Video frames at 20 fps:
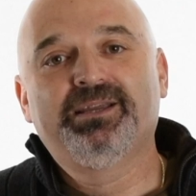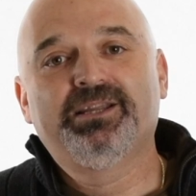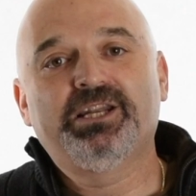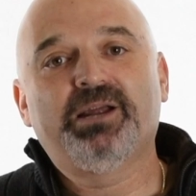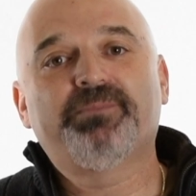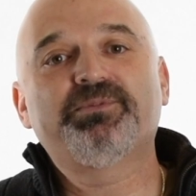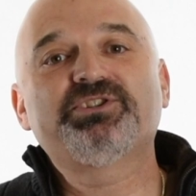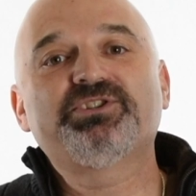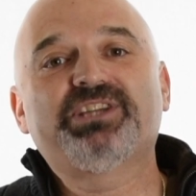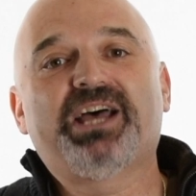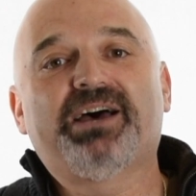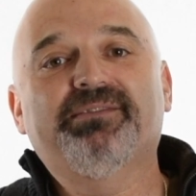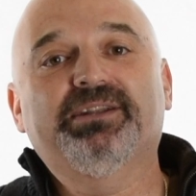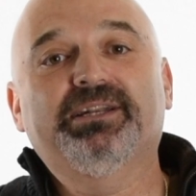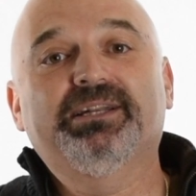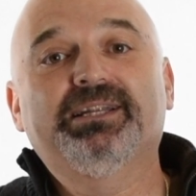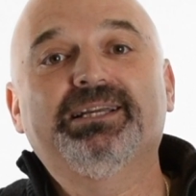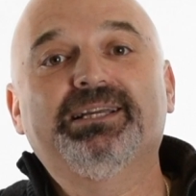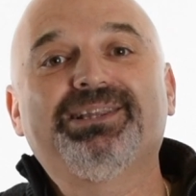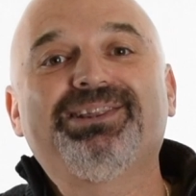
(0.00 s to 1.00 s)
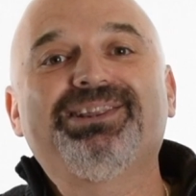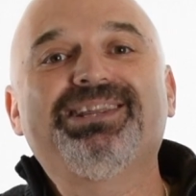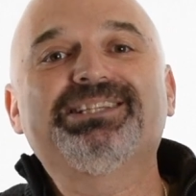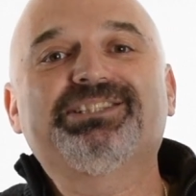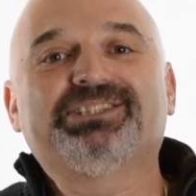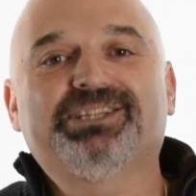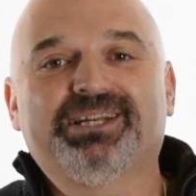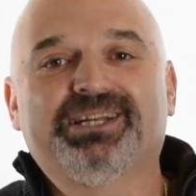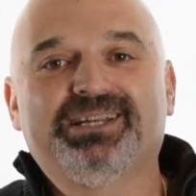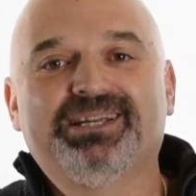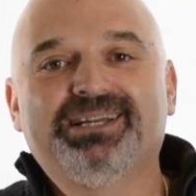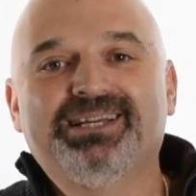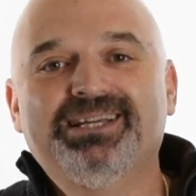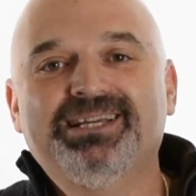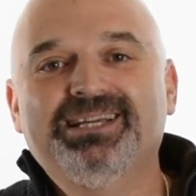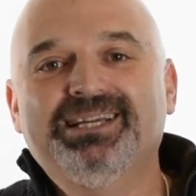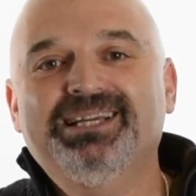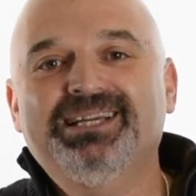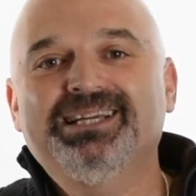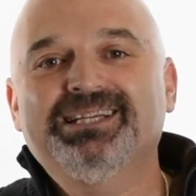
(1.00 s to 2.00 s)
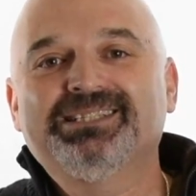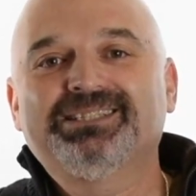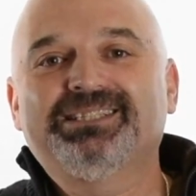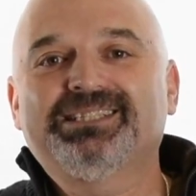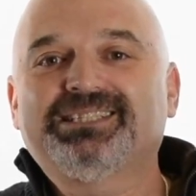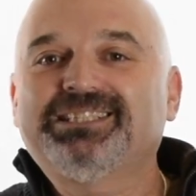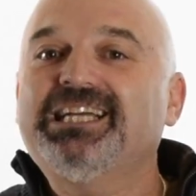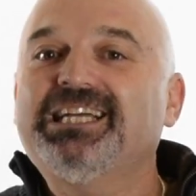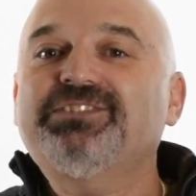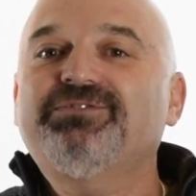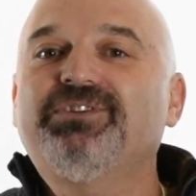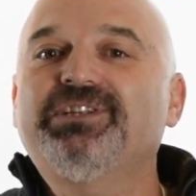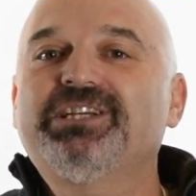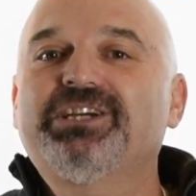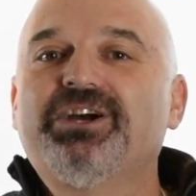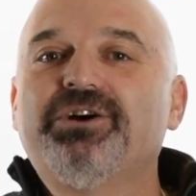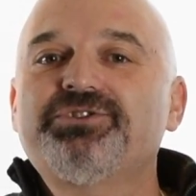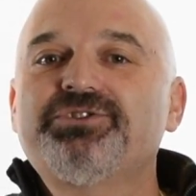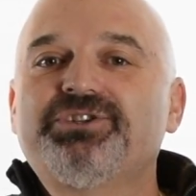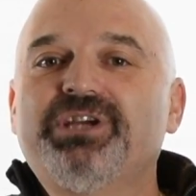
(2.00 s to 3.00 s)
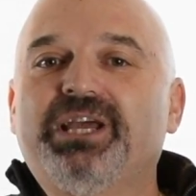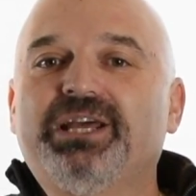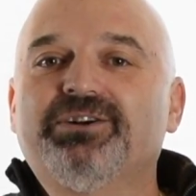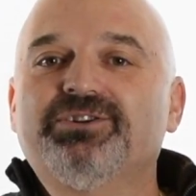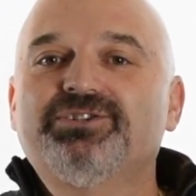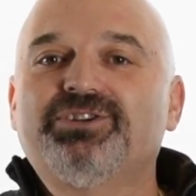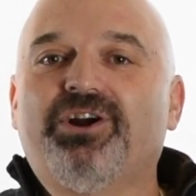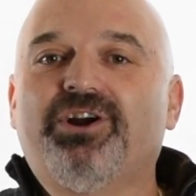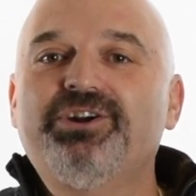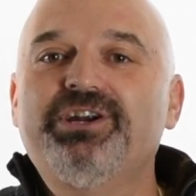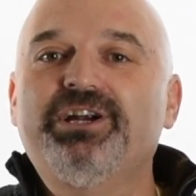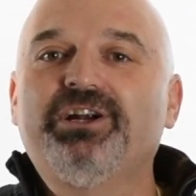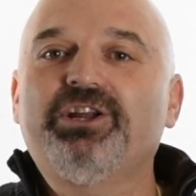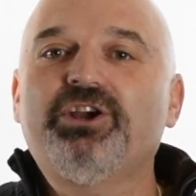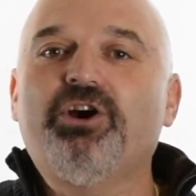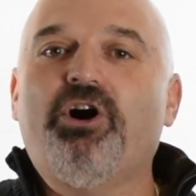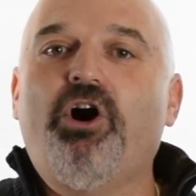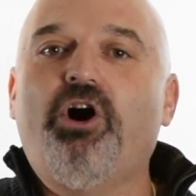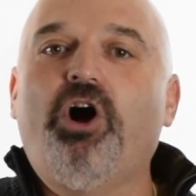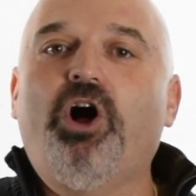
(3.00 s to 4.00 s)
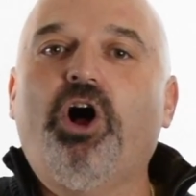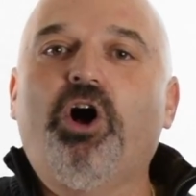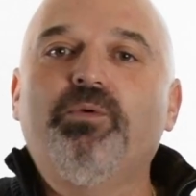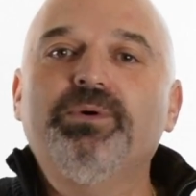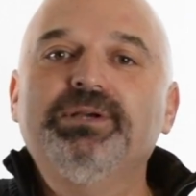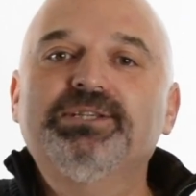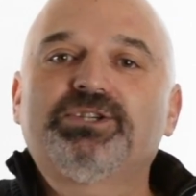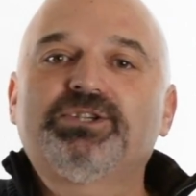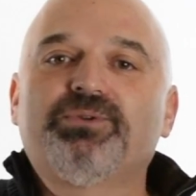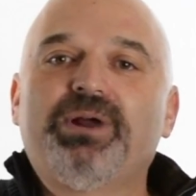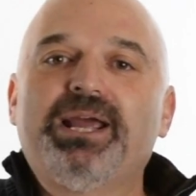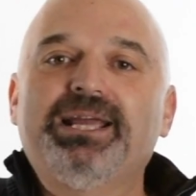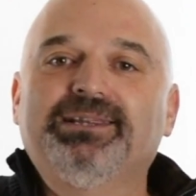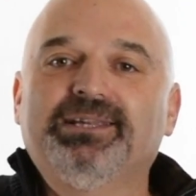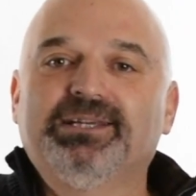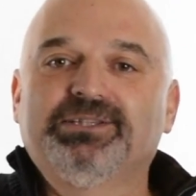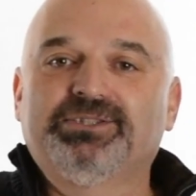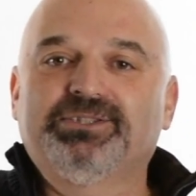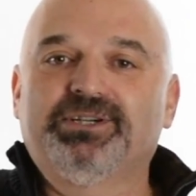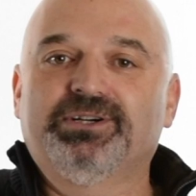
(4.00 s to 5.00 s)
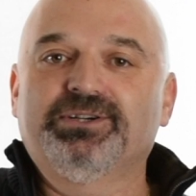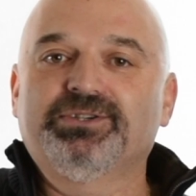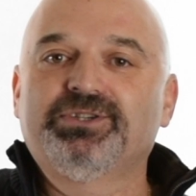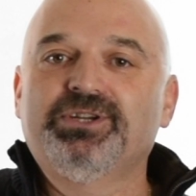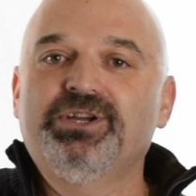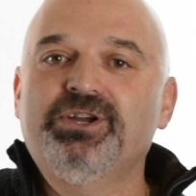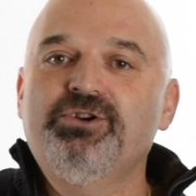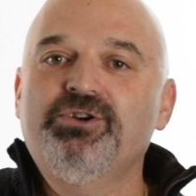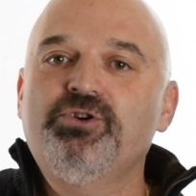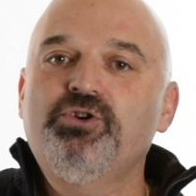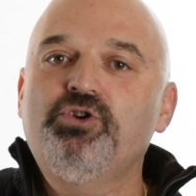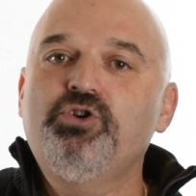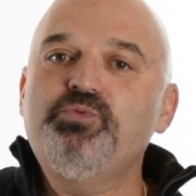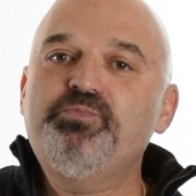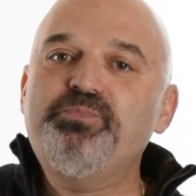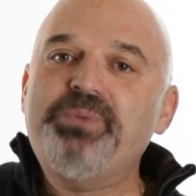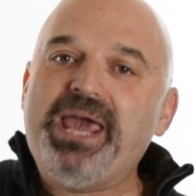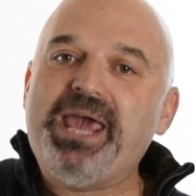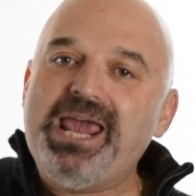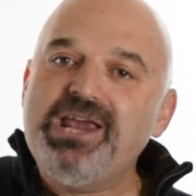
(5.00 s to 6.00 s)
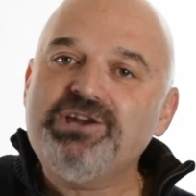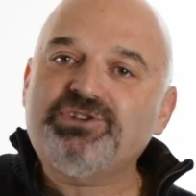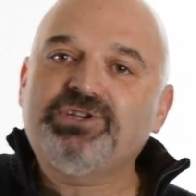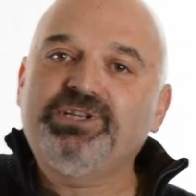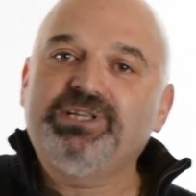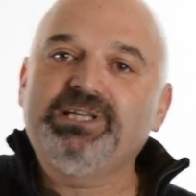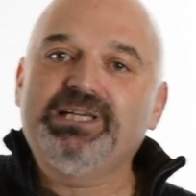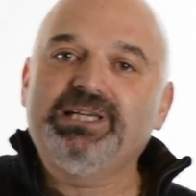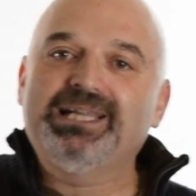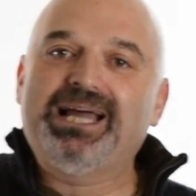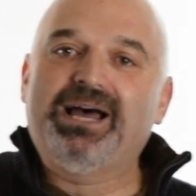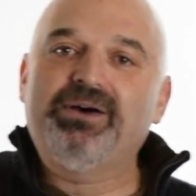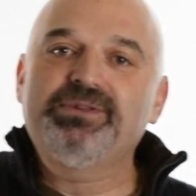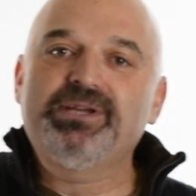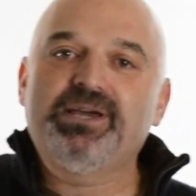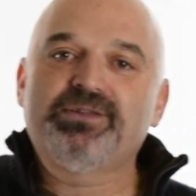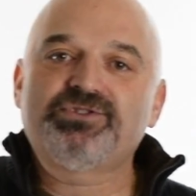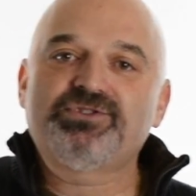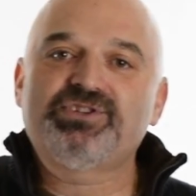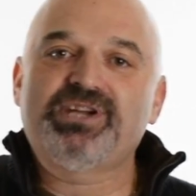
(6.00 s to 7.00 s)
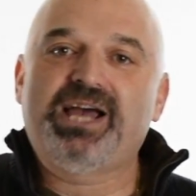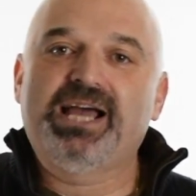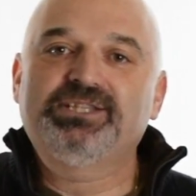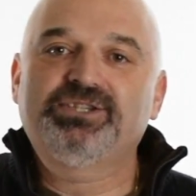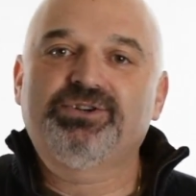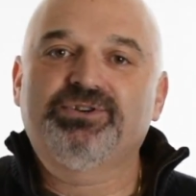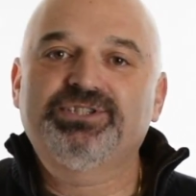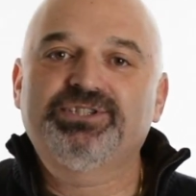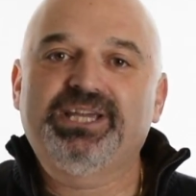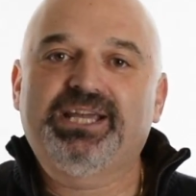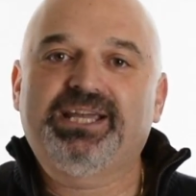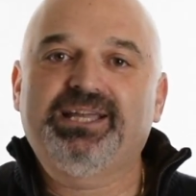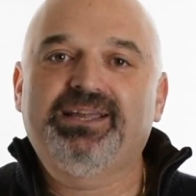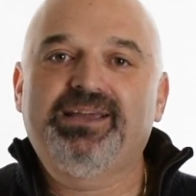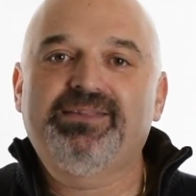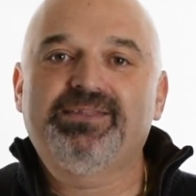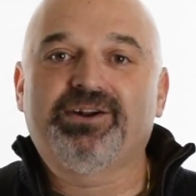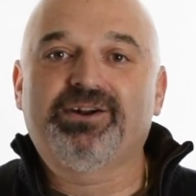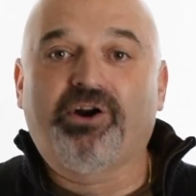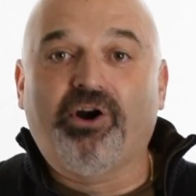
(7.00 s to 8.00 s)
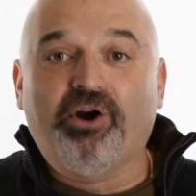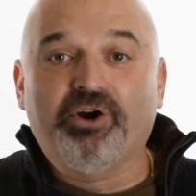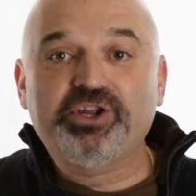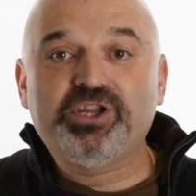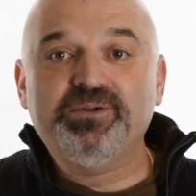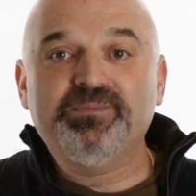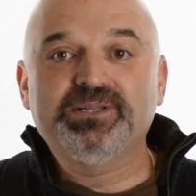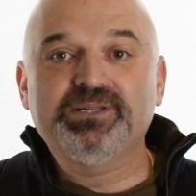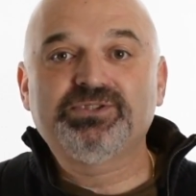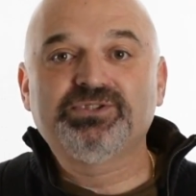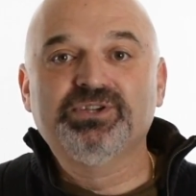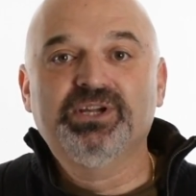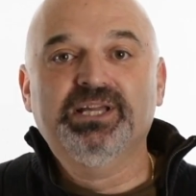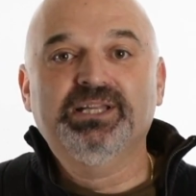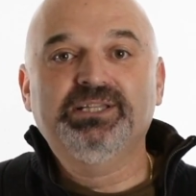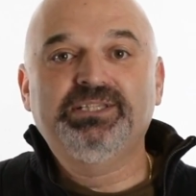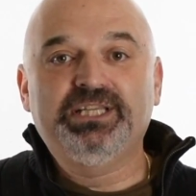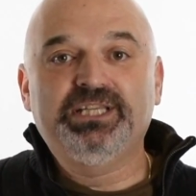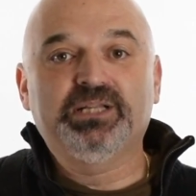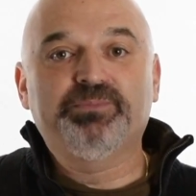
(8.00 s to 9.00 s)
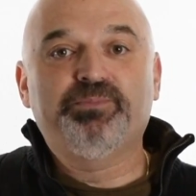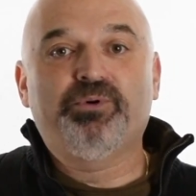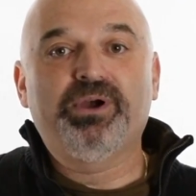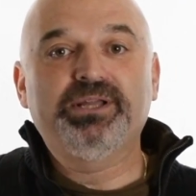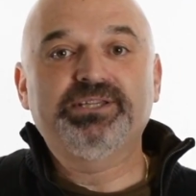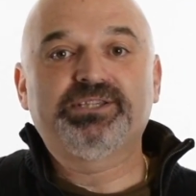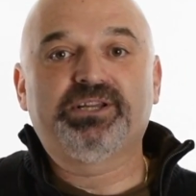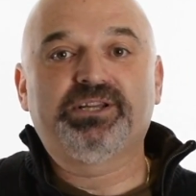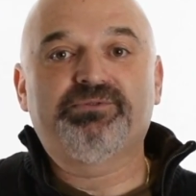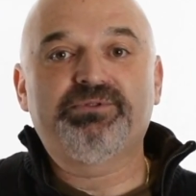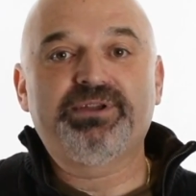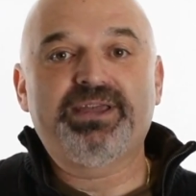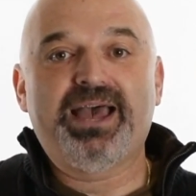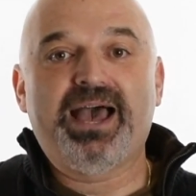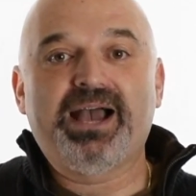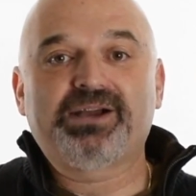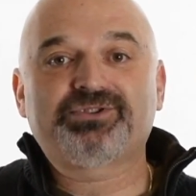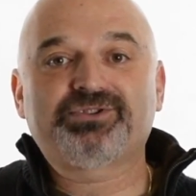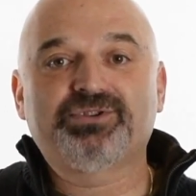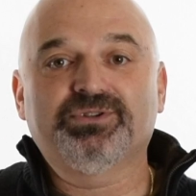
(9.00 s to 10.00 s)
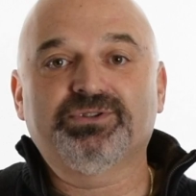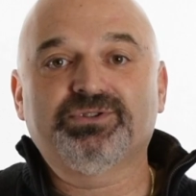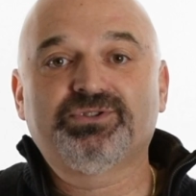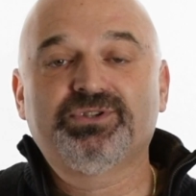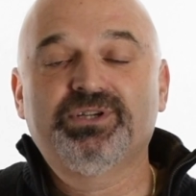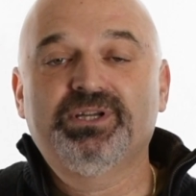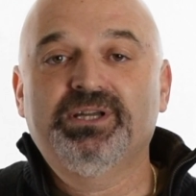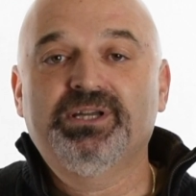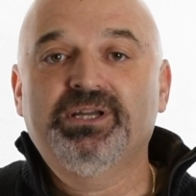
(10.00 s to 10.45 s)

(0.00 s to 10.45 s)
Number 7, listen. Successful negotiators are nearly always great listeners who patiently allow the other side to articulate their arguments, deal points, and reactions.